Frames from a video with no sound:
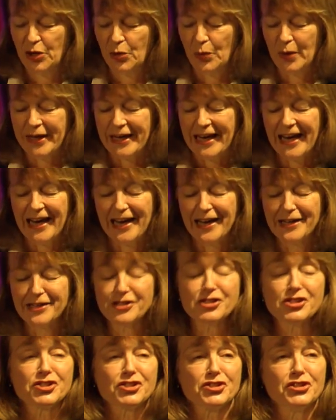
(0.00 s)
We
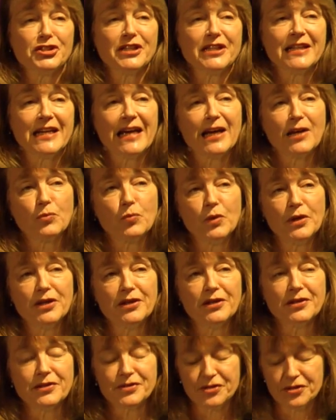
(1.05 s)
can, should, and
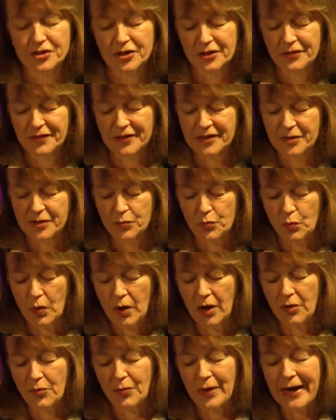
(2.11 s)
will serve as
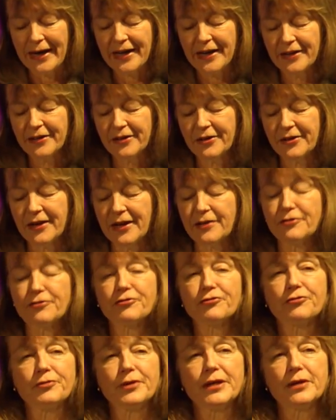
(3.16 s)
a regular and
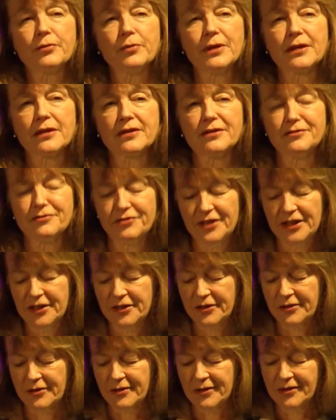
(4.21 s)
frequent
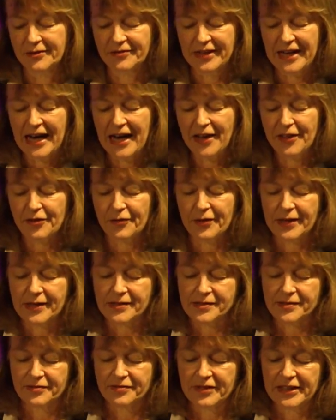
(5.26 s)
convener of
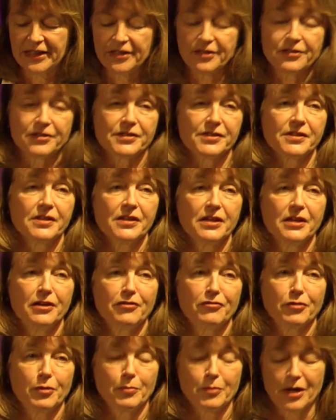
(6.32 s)
gatherings of leaders
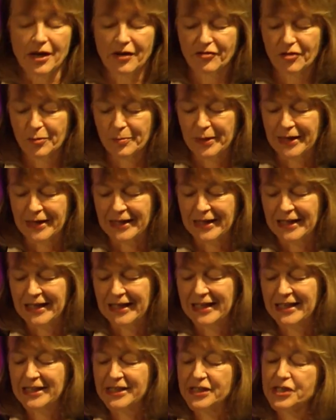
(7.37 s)
from government,
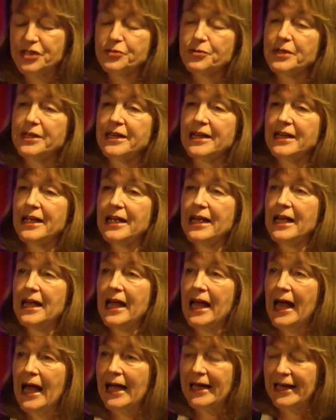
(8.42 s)
industry,
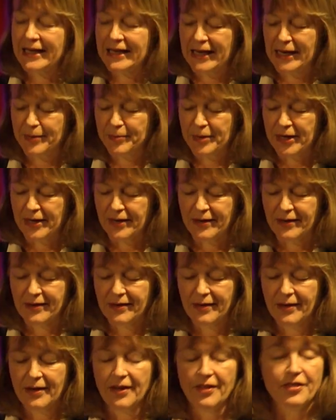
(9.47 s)
academia,
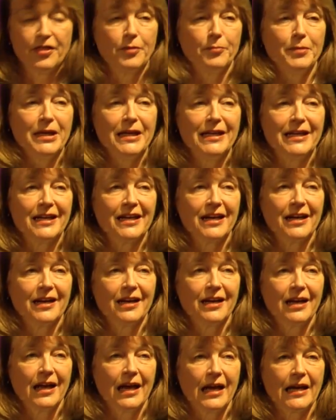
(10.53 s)
the media,
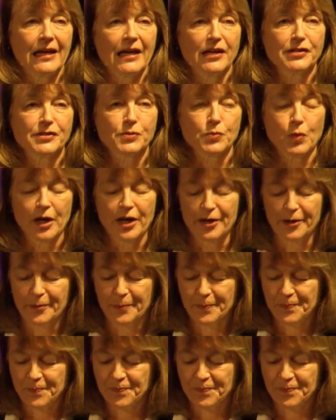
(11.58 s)
and elsewhere.